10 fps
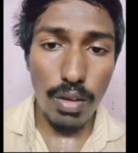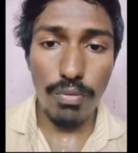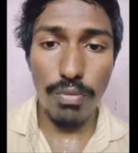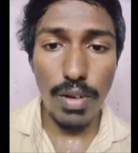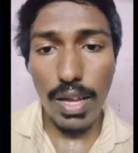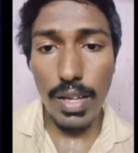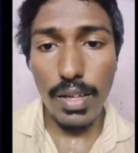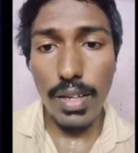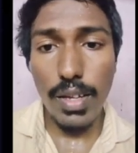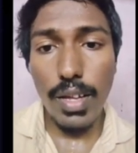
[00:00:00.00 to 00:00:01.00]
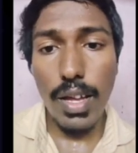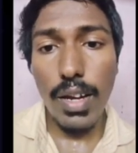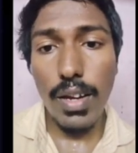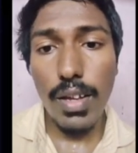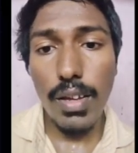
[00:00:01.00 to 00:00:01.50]
of die
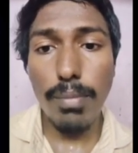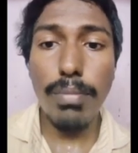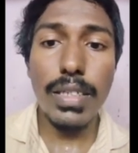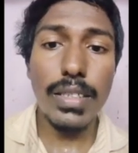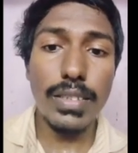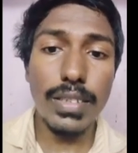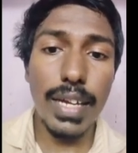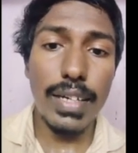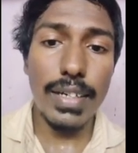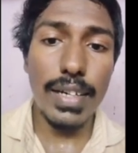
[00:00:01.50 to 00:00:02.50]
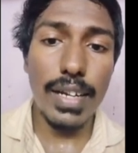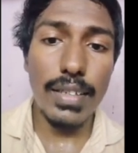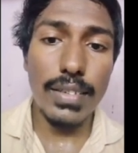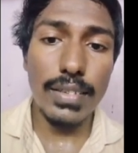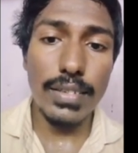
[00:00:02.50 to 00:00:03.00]
and B is greater
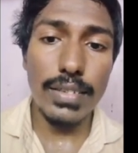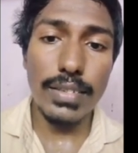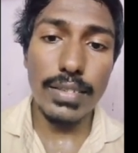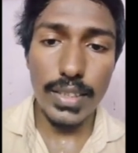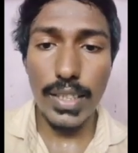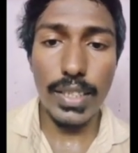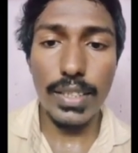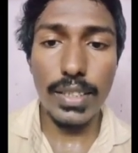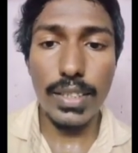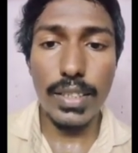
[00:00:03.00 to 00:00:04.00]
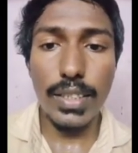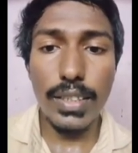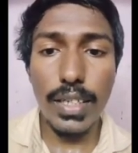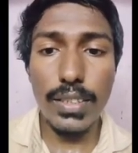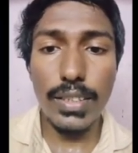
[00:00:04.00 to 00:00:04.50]
than 3.
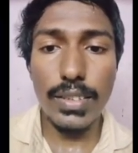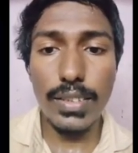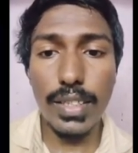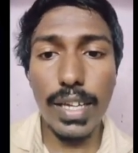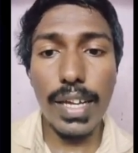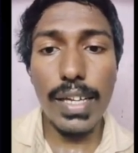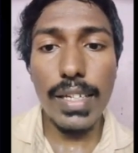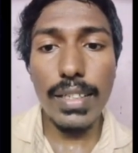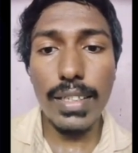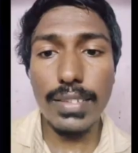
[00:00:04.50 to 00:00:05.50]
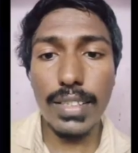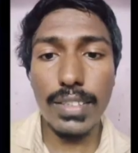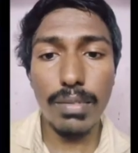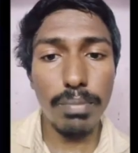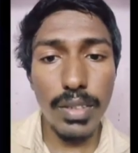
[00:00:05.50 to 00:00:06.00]
That is A
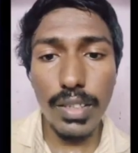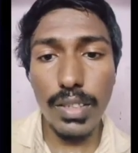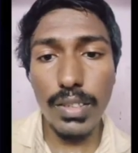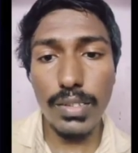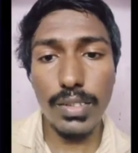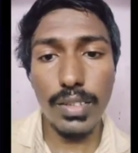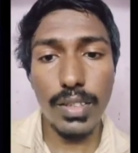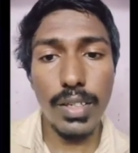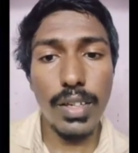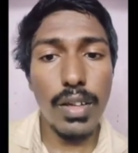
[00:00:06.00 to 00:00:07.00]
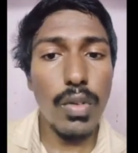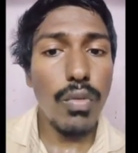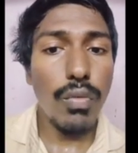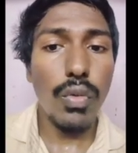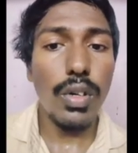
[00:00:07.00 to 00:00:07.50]
intersection B is
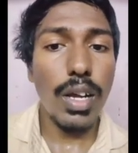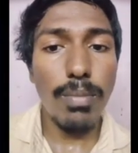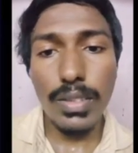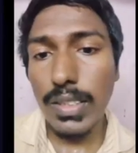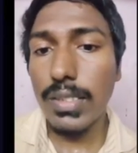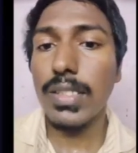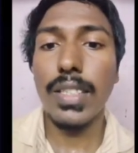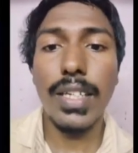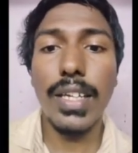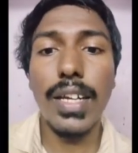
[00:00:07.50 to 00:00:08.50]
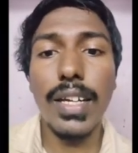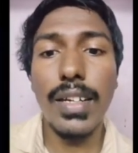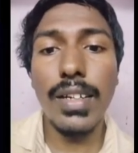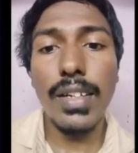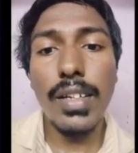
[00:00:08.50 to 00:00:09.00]
4 comma 6.
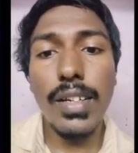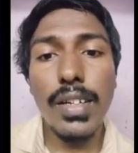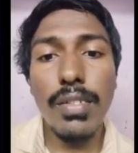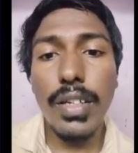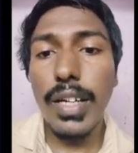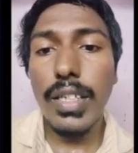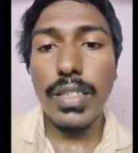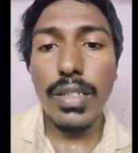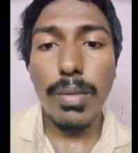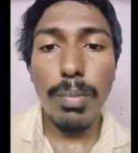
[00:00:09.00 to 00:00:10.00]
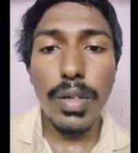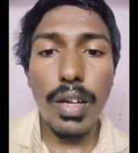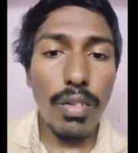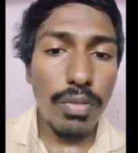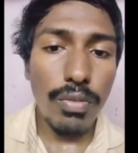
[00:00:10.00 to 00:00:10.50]
Here we get P
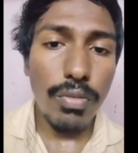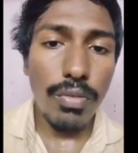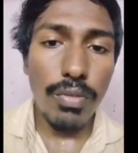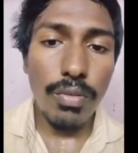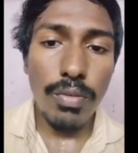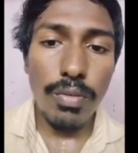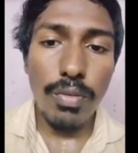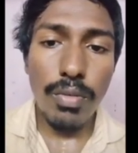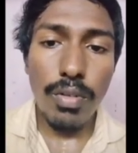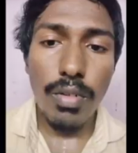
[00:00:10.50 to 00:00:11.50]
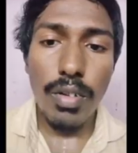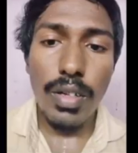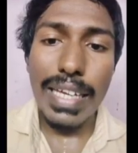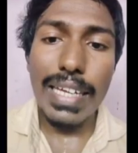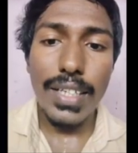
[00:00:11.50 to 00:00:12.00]
of
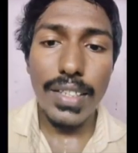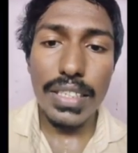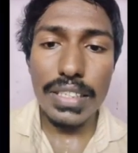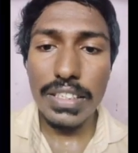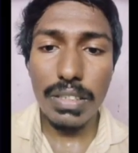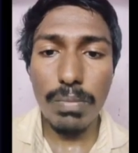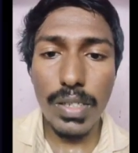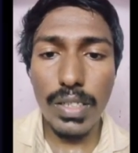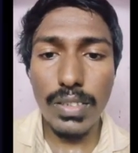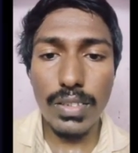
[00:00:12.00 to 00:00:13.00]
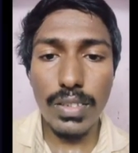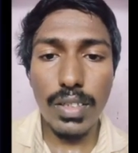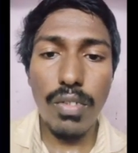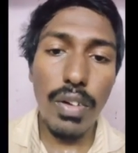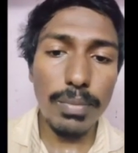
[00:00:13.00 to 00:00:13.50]
A intersection B is
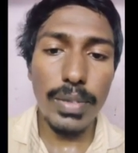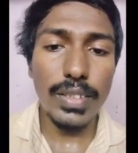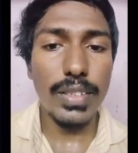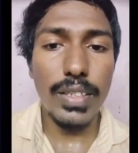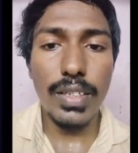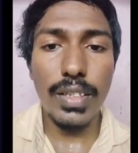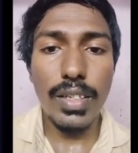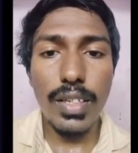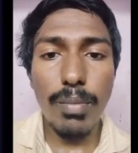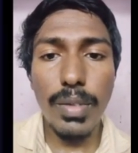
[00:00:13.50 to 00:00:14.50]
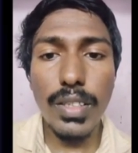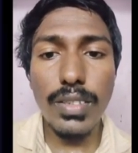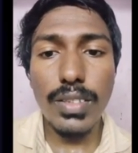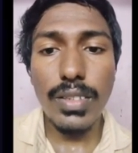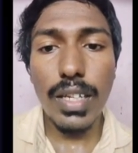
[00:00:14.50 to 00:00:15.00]
1 by 3.
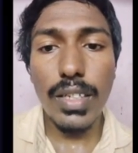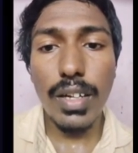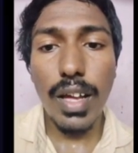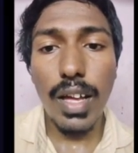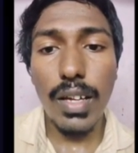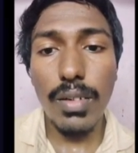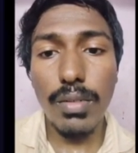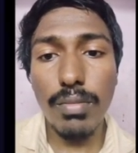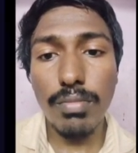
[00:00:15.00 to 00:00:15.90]
Means that are